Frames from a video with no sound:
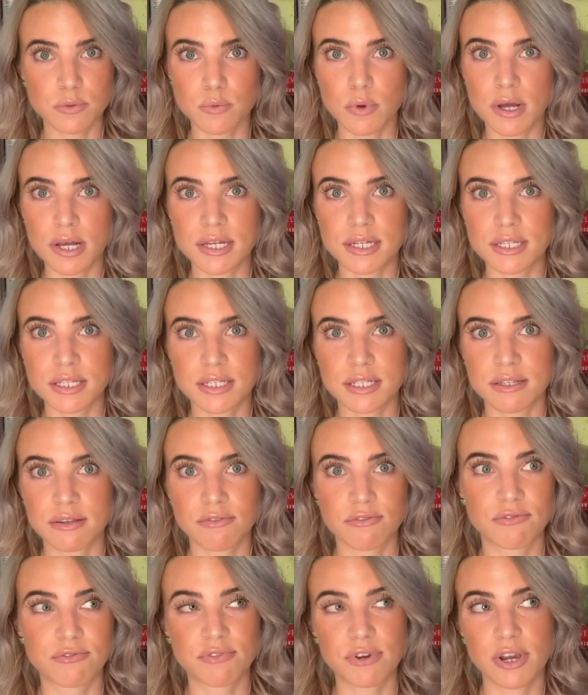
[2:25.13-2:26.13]
was
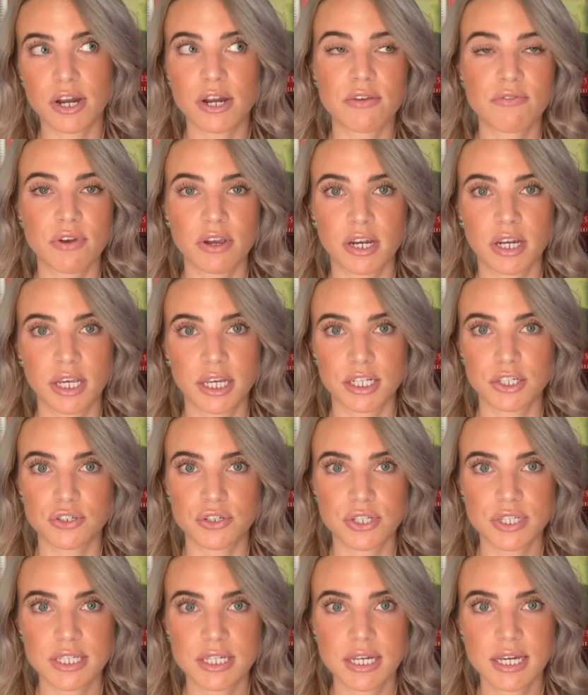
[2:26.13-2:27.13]
very, very
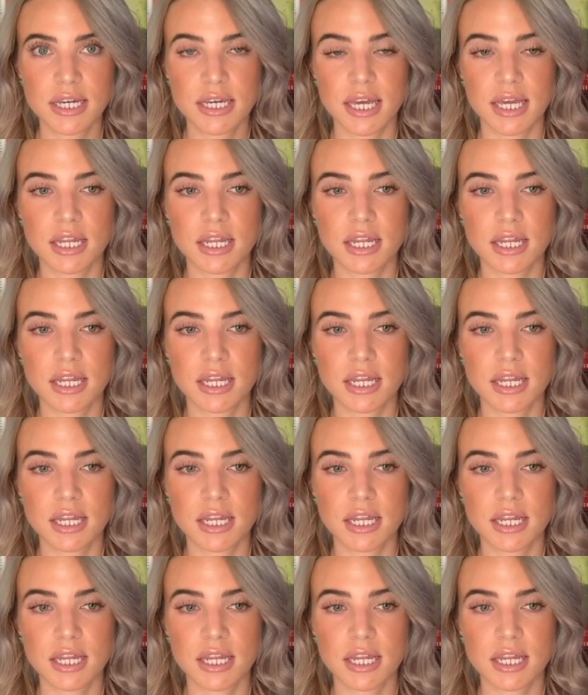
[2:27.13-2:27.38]
interesting.